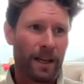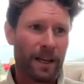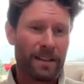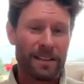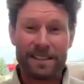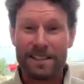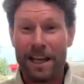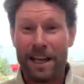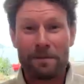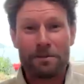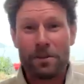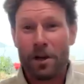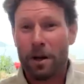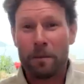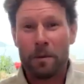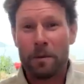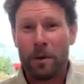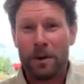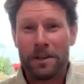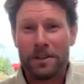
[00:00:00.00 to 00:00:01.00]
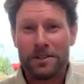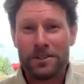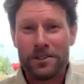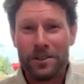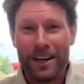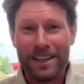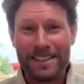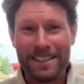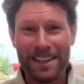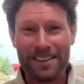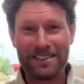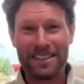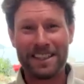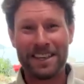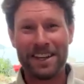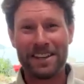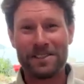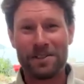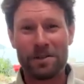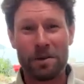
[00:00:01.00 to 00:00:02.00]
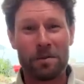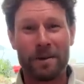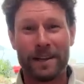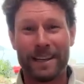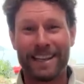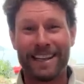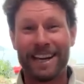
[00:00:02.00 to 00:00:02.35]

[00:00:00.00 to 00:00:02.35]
at the same time, we want to enjoy ourselves and go swimming,